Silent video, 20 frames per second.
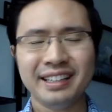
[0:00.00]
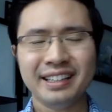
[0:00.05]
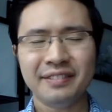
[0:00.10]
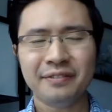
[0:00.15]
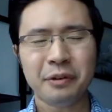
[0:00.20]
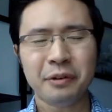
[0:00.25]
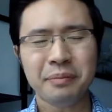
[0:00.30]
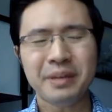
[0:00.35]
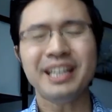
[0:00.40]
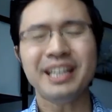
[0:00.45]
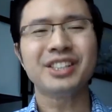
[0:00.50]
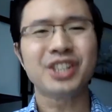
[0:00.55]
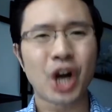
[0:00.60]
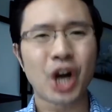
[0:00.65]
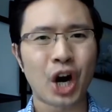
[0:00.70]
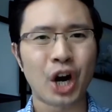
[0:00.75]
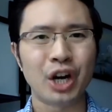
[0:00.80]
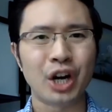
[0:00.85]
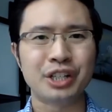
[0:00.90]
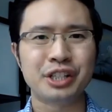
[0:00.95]
for me, it's
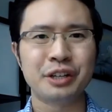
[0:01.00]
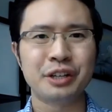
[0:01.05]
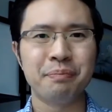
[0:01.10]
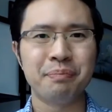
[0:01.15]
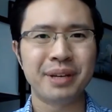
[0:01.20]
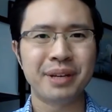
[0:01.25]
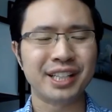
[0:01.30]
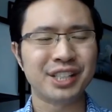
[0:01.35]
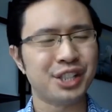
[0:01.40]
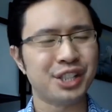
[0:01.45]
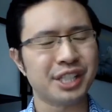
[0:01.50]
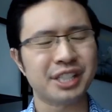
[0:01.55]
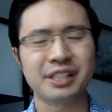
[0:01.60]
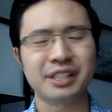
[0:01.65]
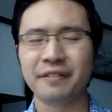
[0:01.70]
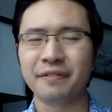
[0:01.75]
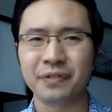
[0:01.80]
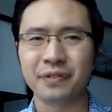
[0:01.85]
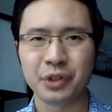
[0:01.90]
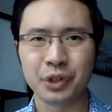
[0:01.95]
hard to pick just
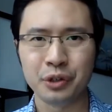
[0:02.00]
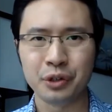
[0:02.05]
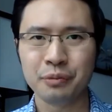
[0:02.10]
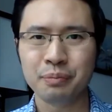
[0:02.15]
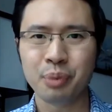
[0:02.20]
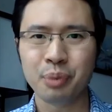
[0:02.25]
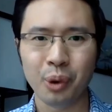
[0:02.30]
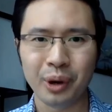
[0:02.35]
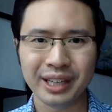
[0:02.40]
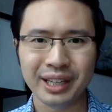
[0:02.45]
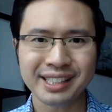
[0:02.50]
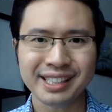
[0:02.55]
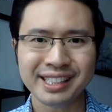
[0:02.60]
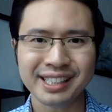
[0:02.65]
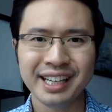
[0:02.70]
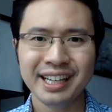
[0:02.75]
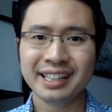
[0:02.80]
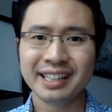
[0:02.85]
a few points